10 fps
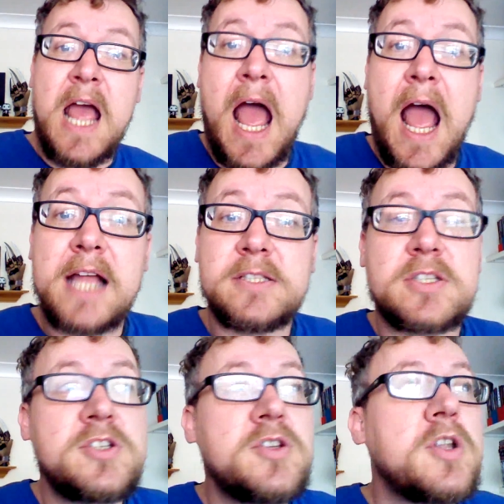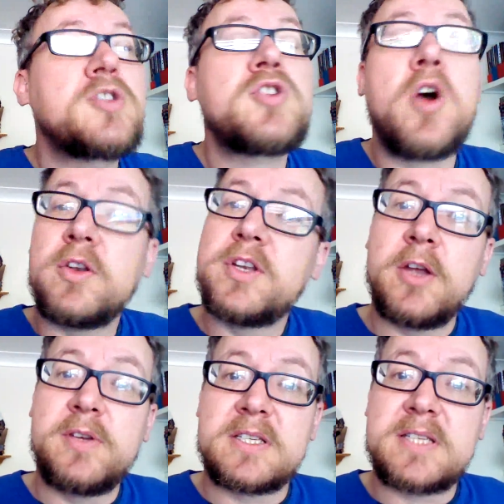and not
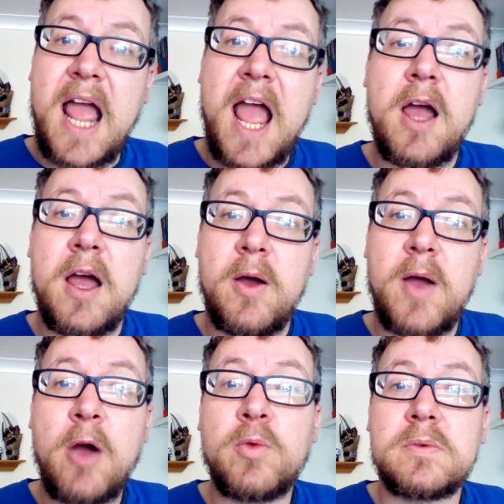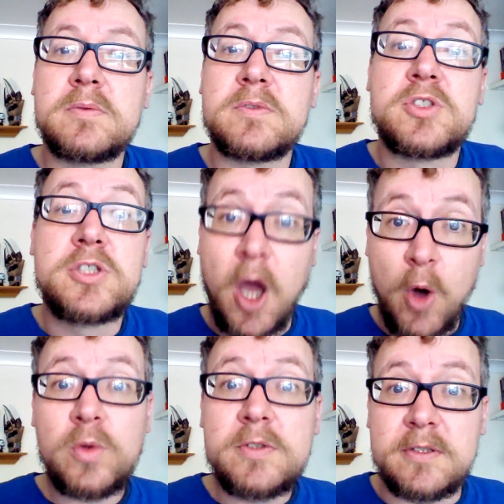notice how
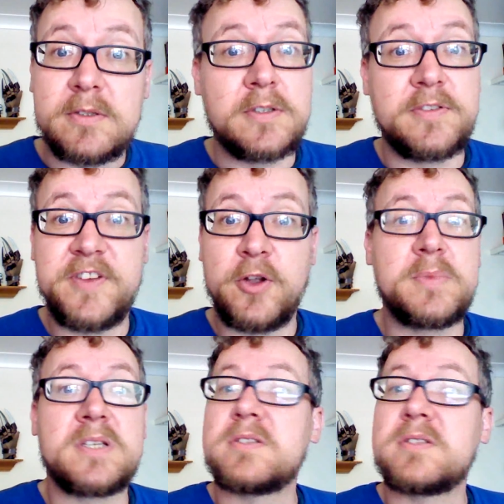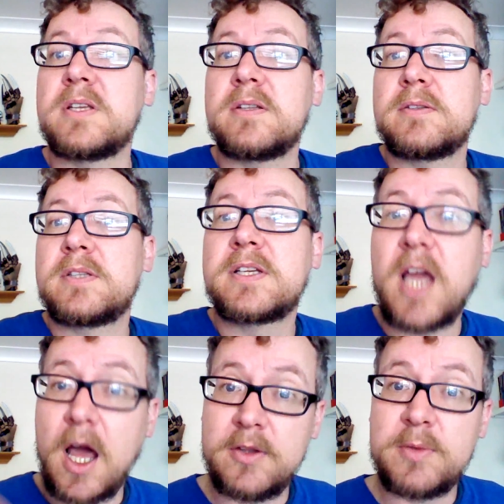golden the film is. The
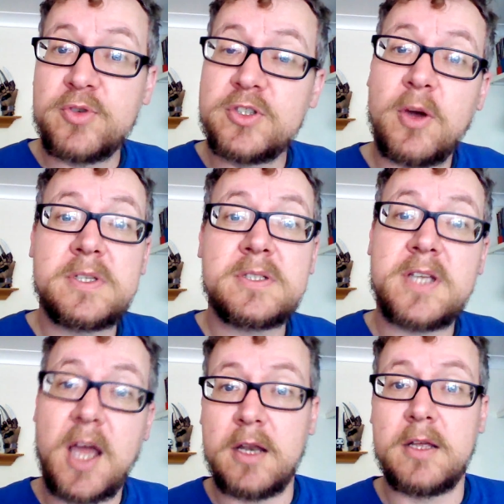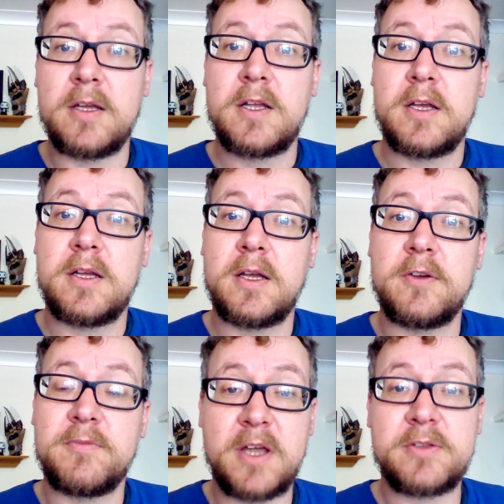colour, the predominant colour
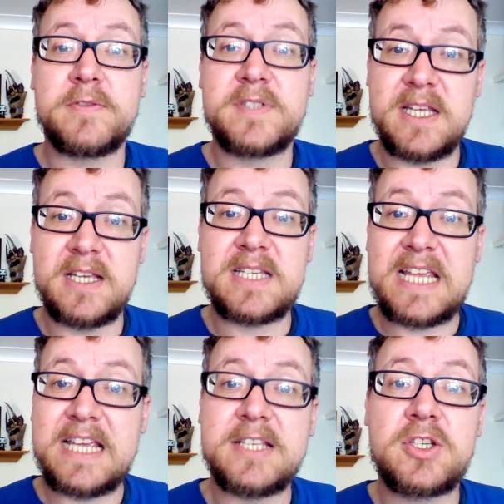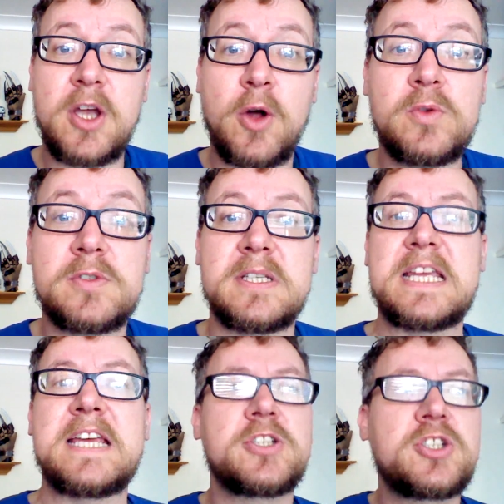of Mother of Tears is golden.
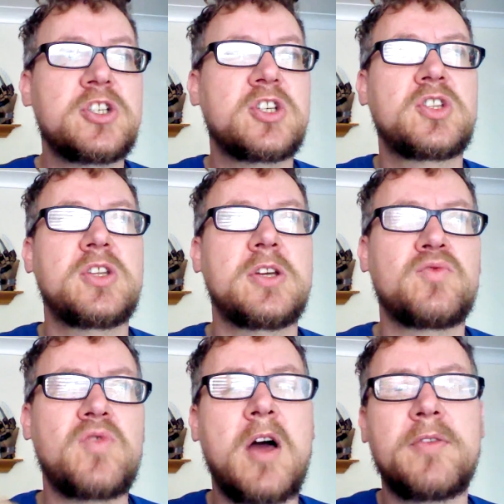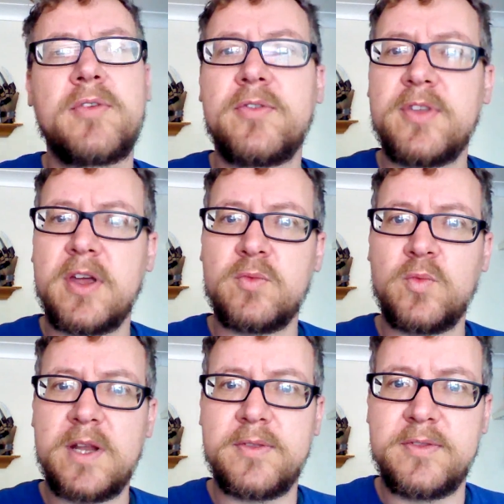It's just that rather than
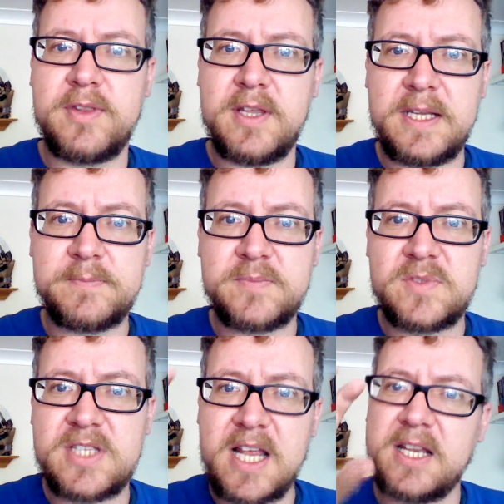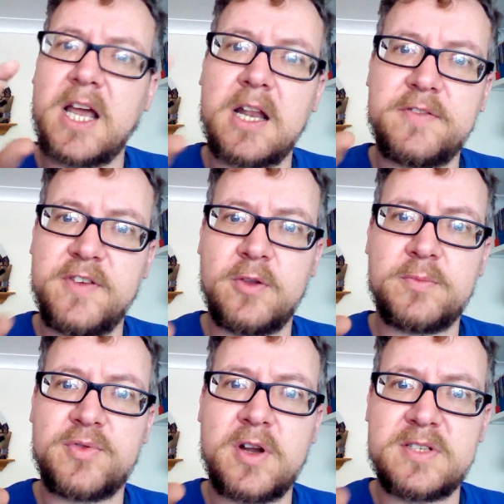with the Technicolor film
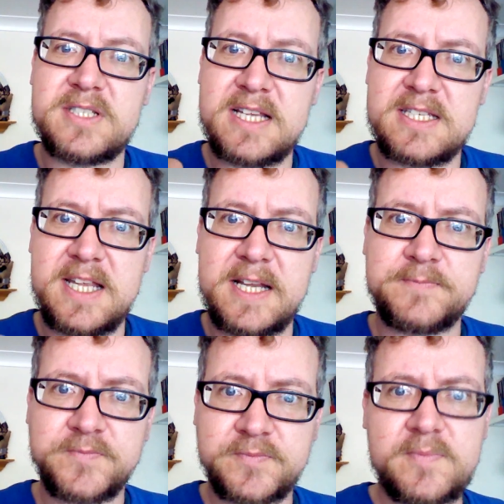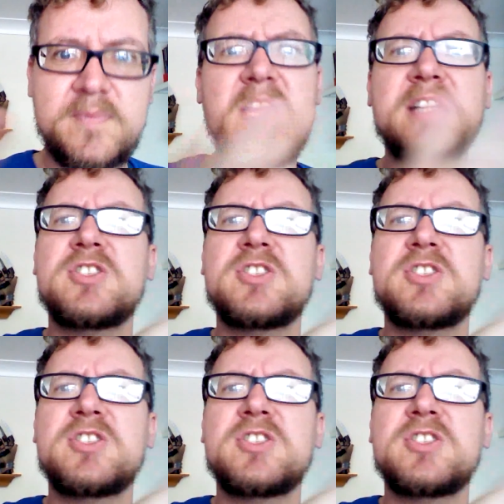processing and